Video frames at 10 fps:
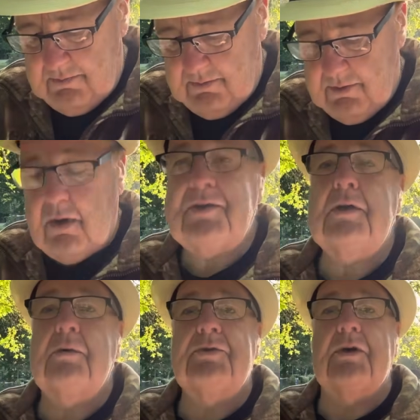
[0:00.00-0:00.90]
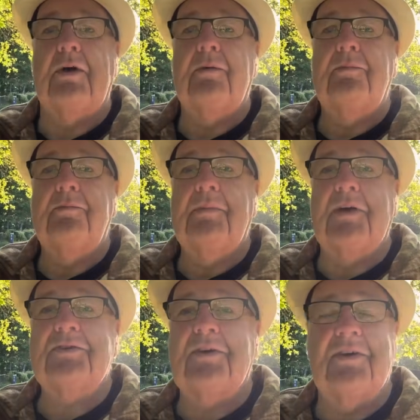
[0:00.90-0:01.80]
Nottinghamshire,
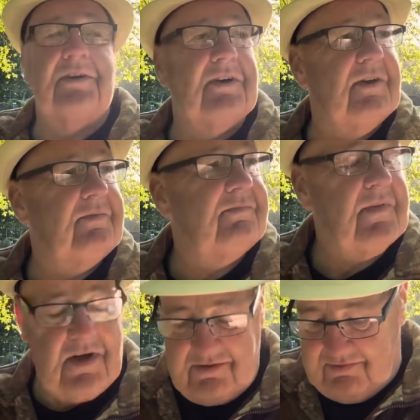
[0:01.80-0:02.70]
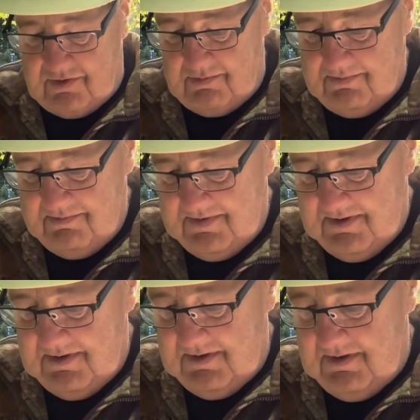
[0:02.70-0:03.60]
that's gone Reform,
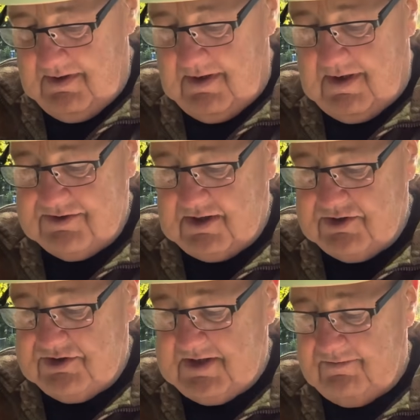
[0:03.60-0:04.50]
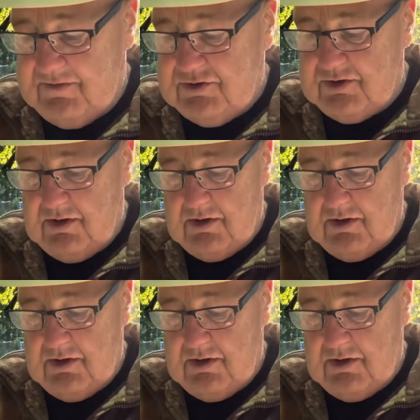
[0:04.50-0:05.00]
as has Staffordshire,